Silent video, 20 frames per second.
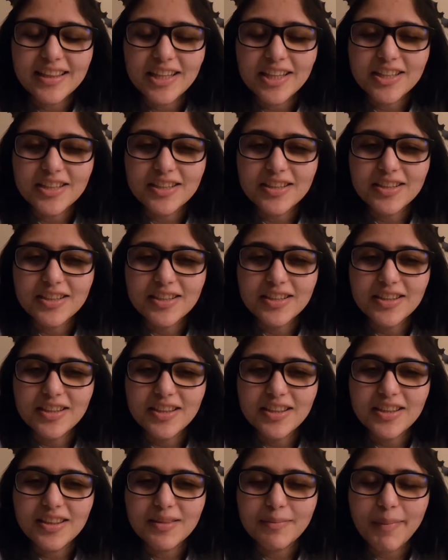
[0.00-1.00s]
the
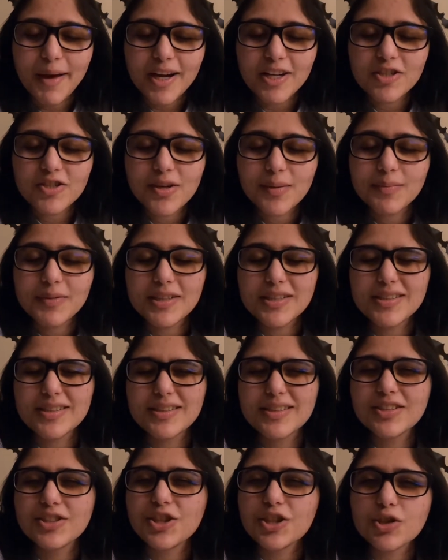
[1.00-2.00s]
manuscript
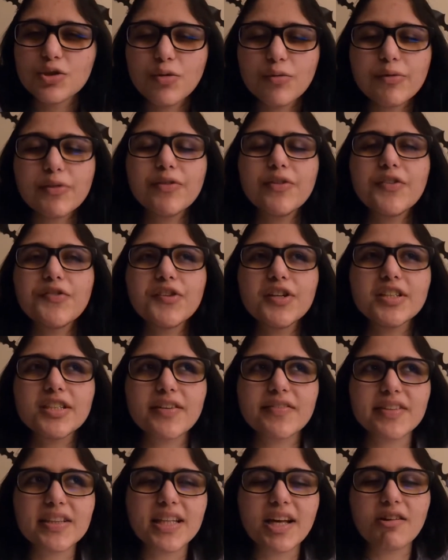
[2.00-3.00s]
is just over
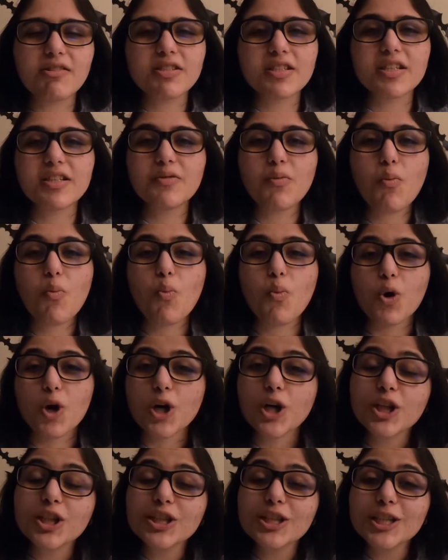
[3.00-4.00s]
57,000
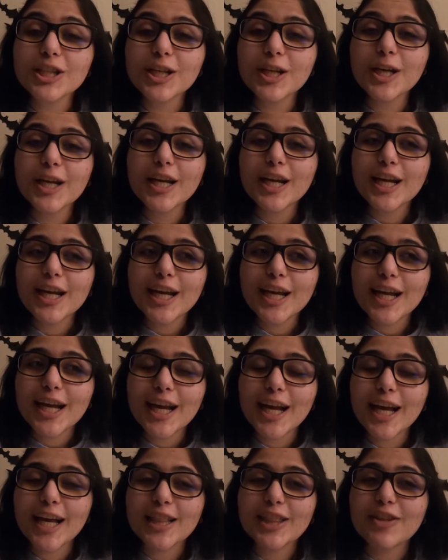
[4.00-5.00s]
words.
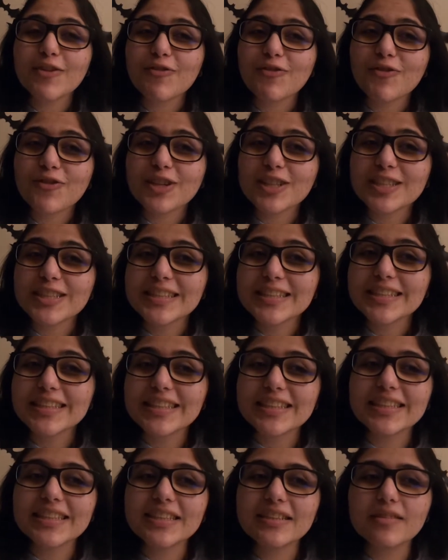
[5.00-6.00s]
And the first
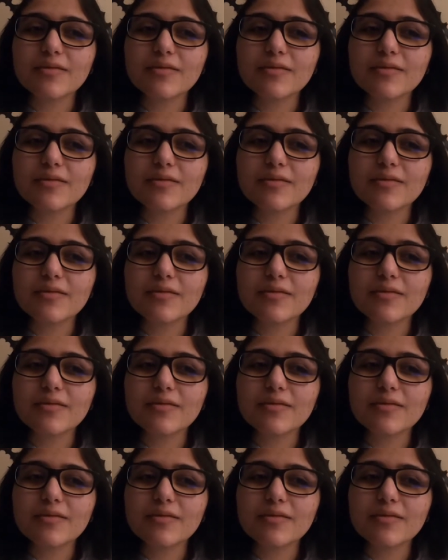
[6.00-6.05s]
9